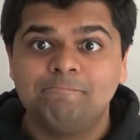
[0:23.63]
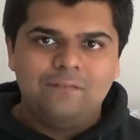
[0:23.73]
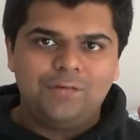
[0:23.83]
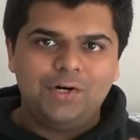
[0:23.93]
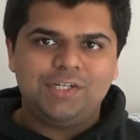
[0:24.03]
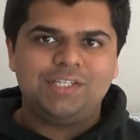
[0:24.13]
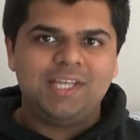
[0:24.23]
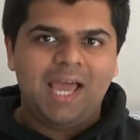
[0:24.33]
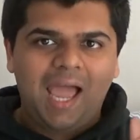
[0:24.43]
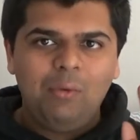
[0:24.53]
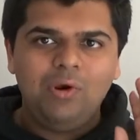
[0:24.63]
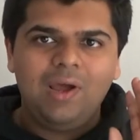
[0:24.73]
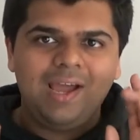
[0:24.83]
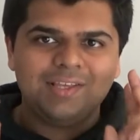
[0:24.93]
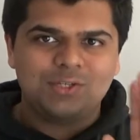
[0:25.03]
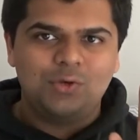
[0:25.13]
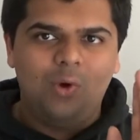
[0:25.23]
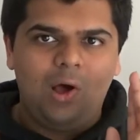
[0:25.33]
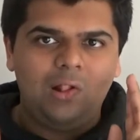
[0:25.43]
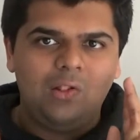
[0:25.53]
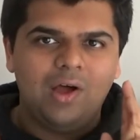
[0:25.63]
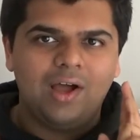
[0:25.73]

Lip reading: First, I want to ask you all